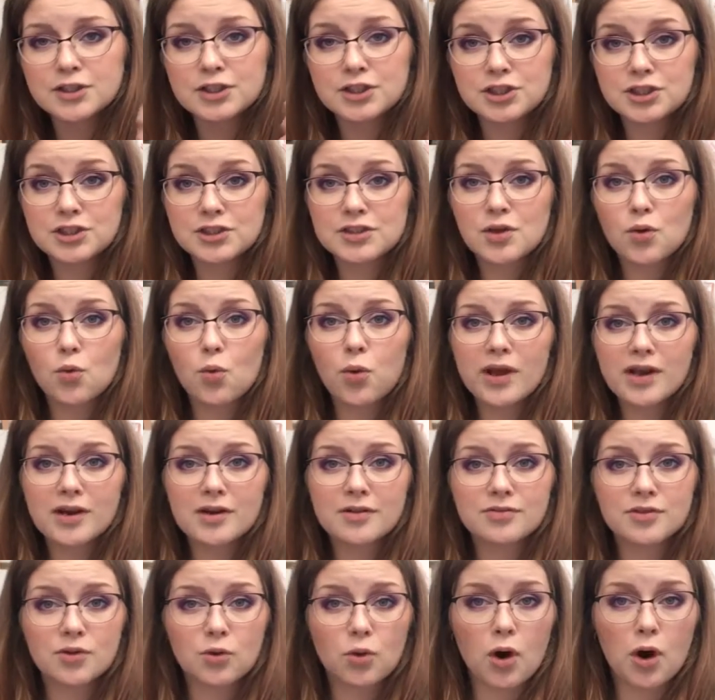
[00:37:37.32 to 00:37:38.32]
She's the queen
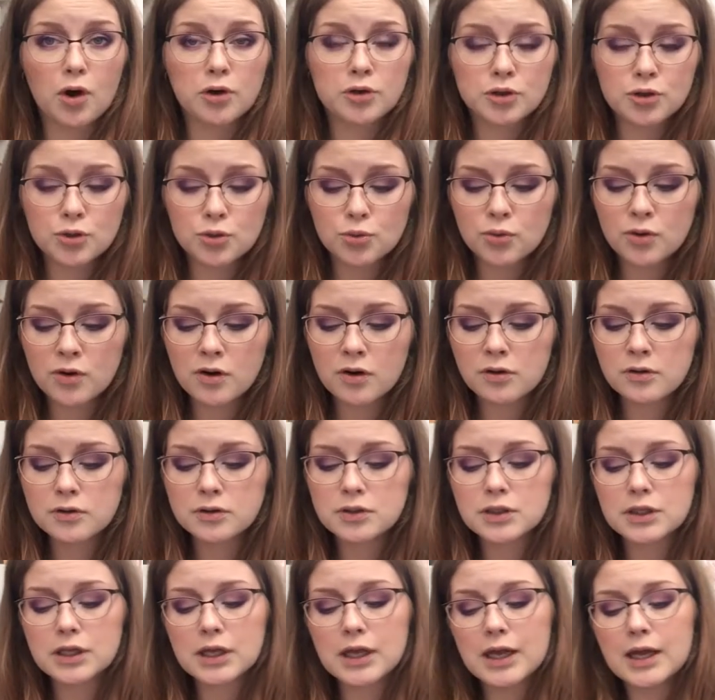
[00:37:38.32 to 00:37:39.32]
of the
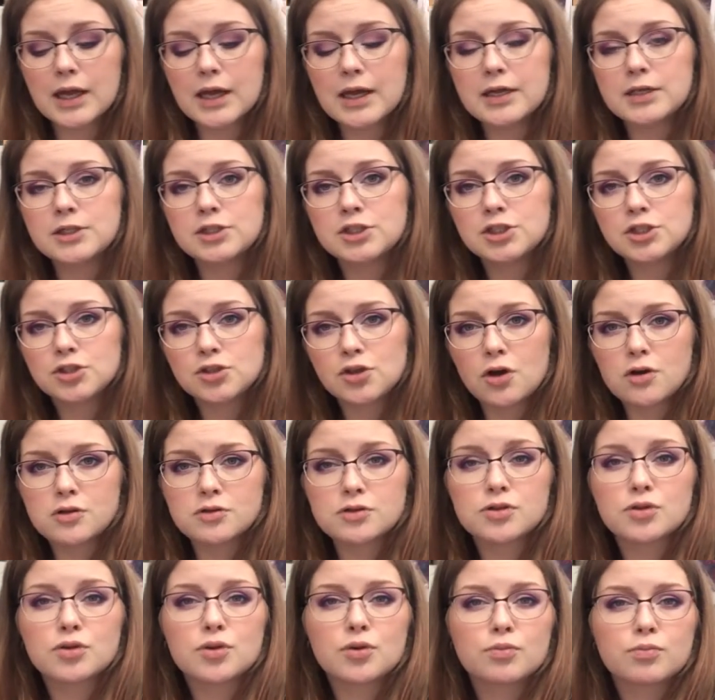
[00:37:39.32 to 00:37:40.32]
underworld, and she's
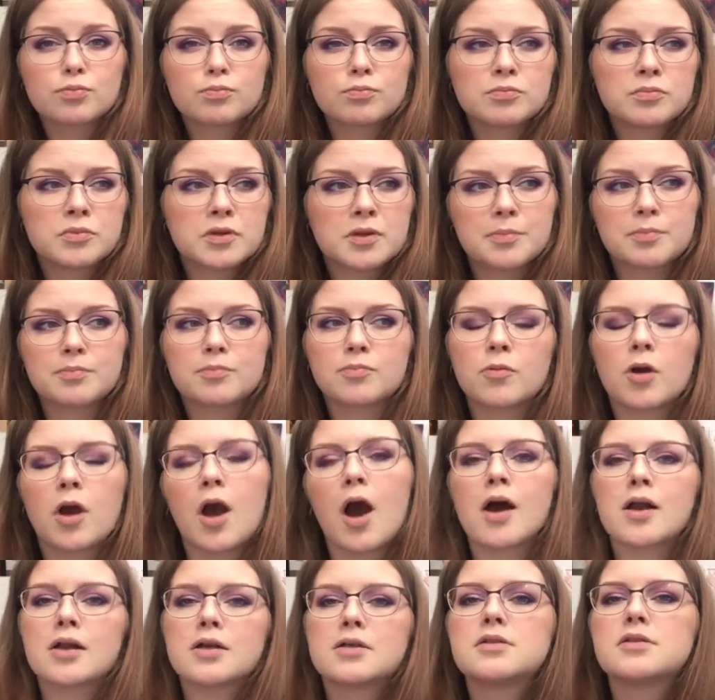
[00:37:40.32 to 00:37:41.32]
also the
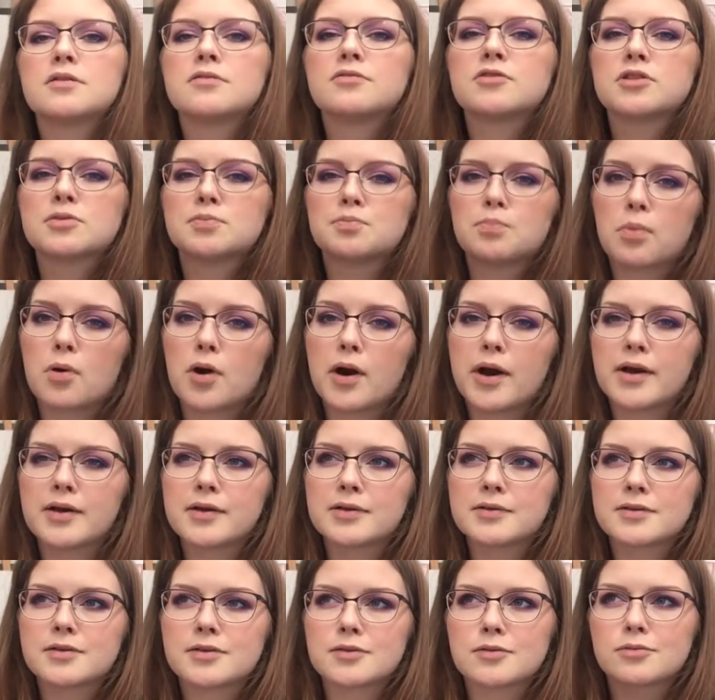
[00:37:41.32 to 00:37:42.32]
goddess of
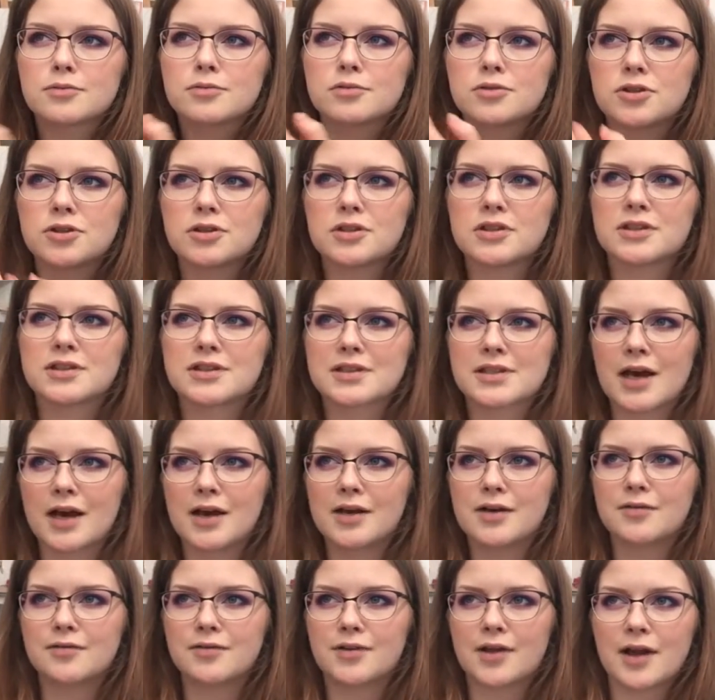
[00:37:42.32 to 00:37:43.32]
spring. So it's
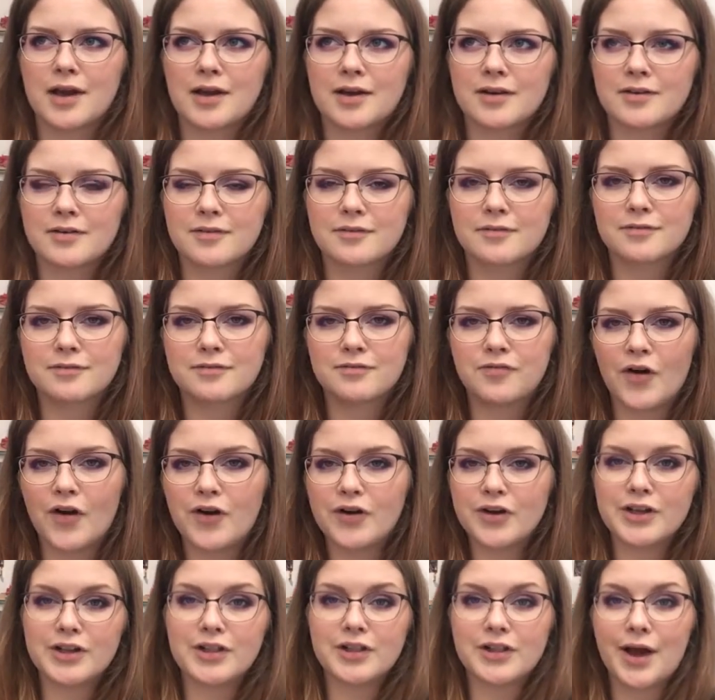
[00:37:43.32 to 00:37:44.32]
kind of like
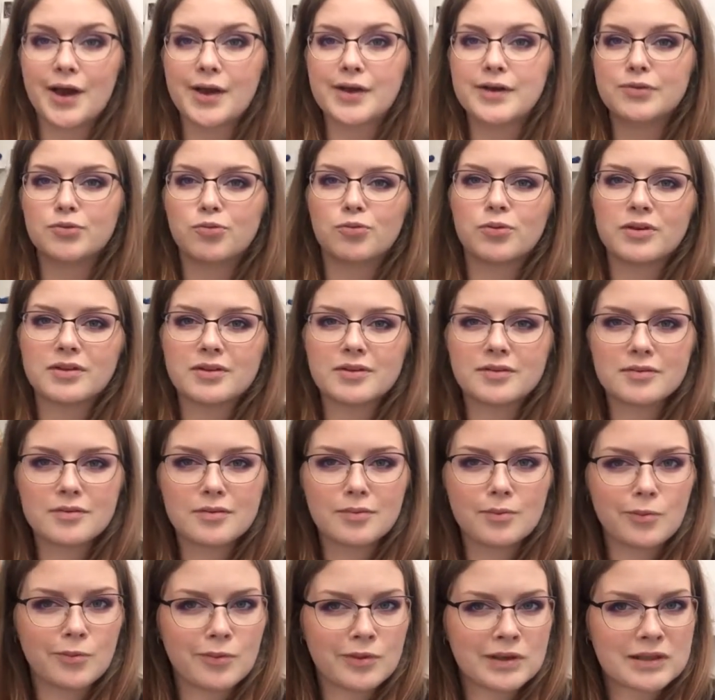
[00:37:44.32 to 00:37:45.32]
very light with
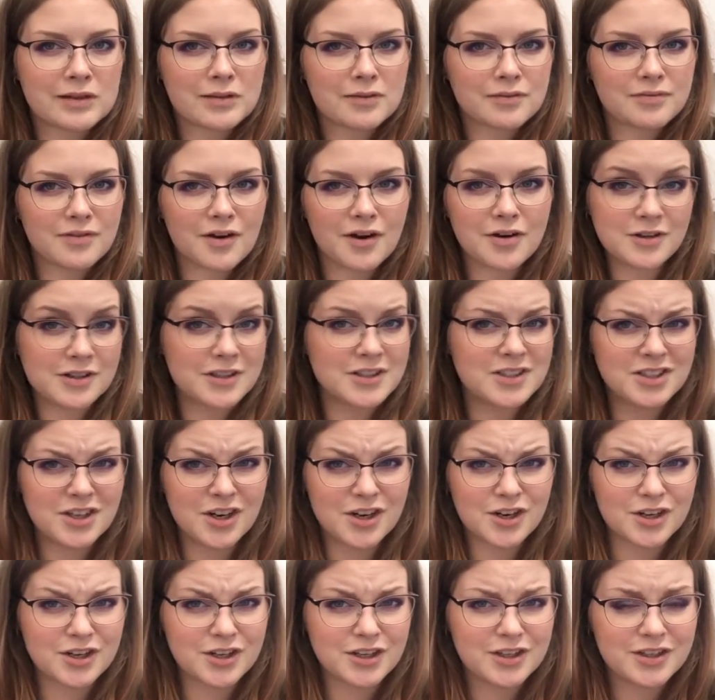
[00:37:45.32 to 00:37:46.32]
very
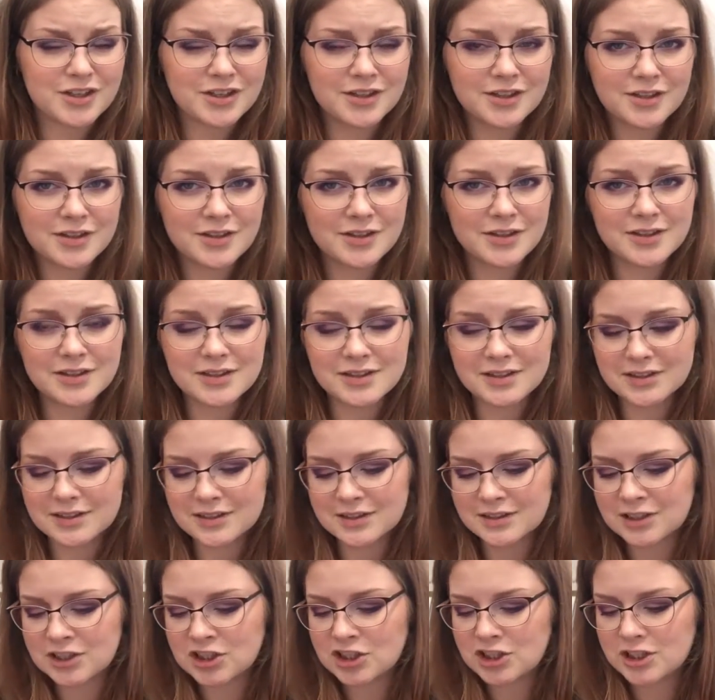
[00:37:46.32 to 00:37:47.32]
dark.
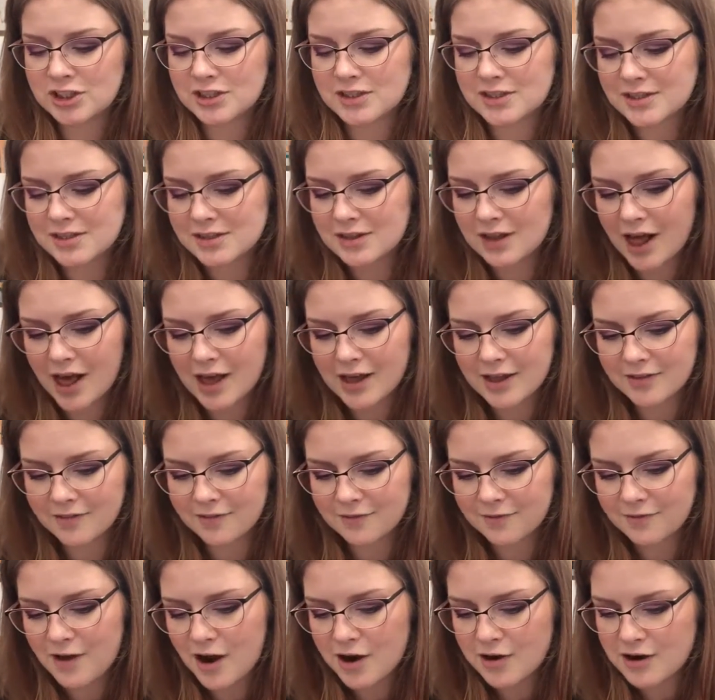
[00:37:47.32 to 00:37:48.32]
She's like
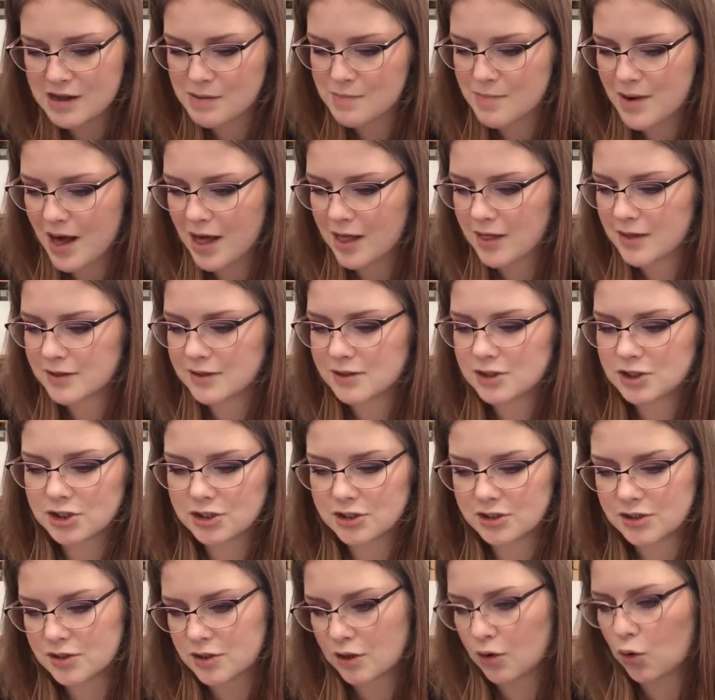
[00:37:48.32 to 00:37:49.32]
very balanced.
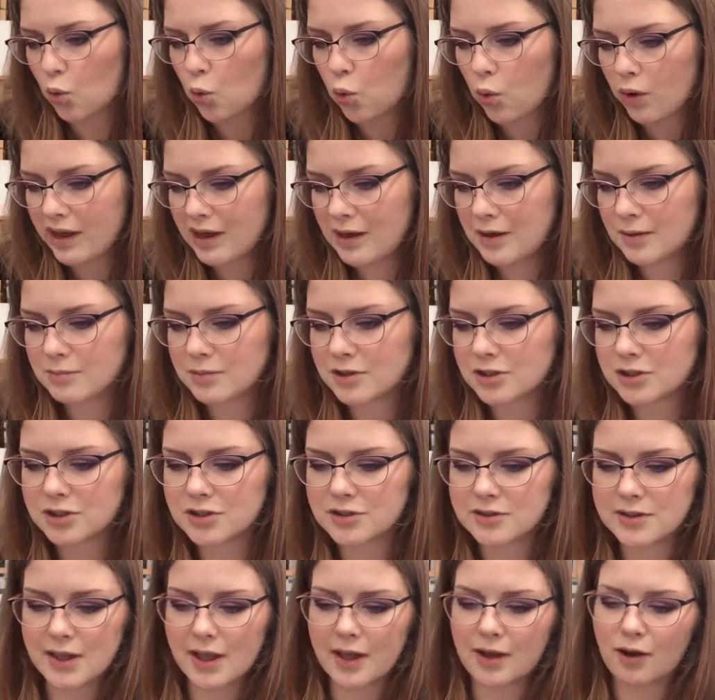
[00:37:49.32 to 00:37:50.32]
She's the queen, but
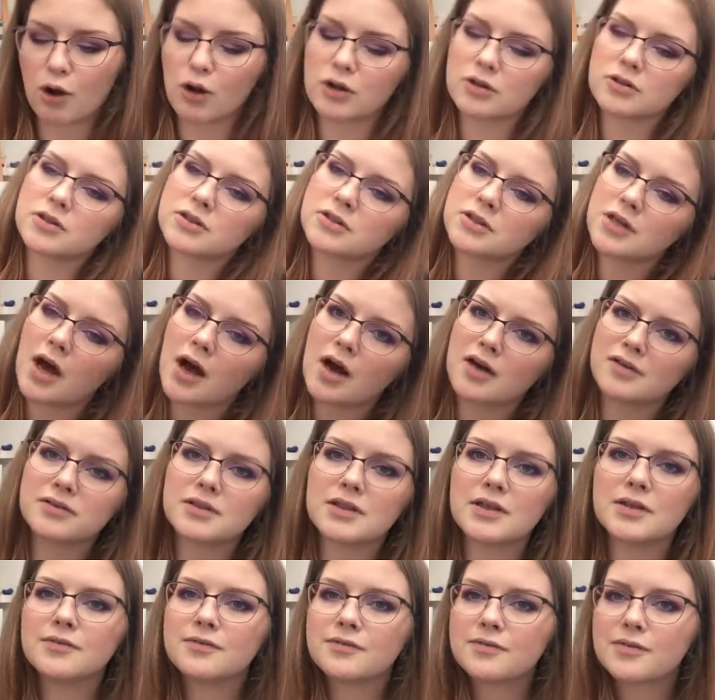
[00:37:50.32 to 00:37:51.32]
she's like all
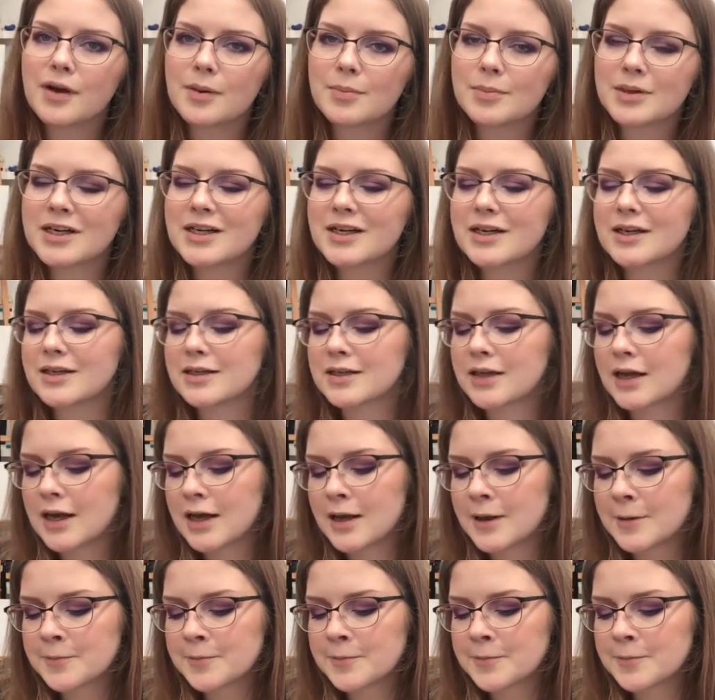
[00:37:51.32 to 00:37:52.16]
soft and feminine.